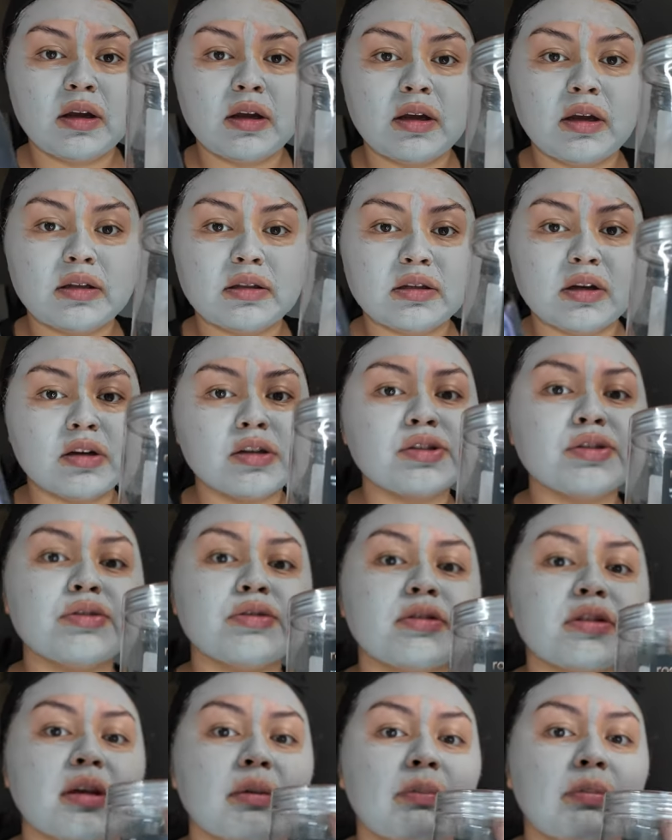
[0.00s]
it's
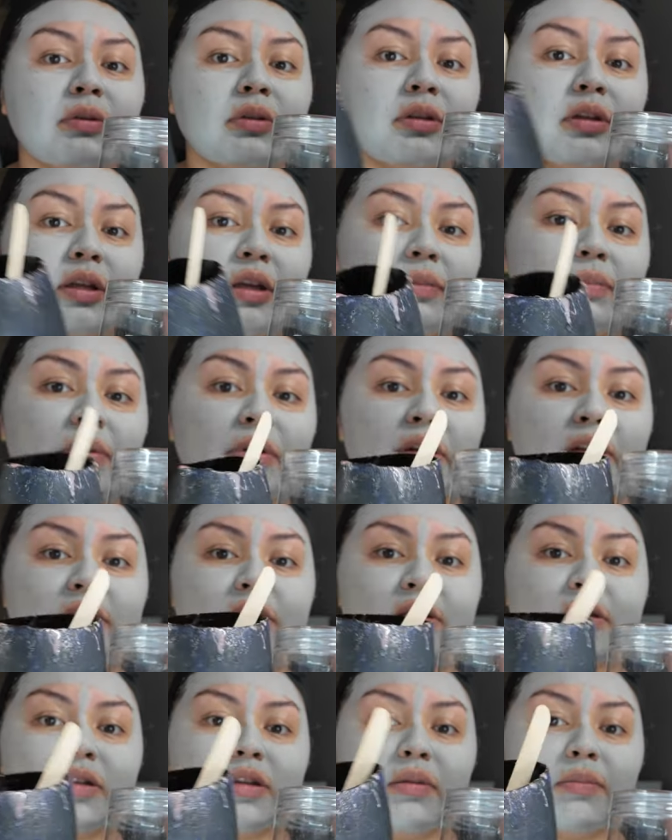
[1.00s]
also separately, but
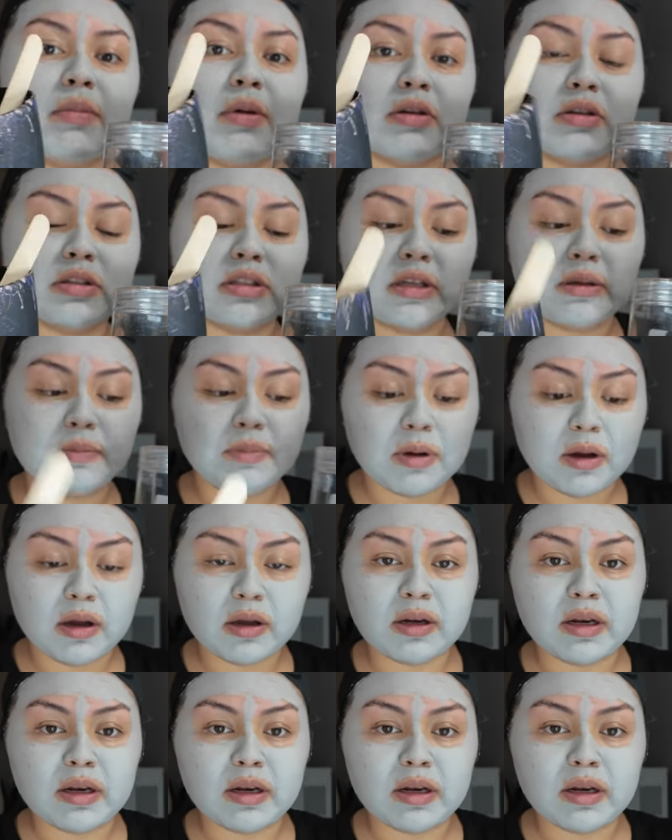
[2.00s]
it's the melting pot,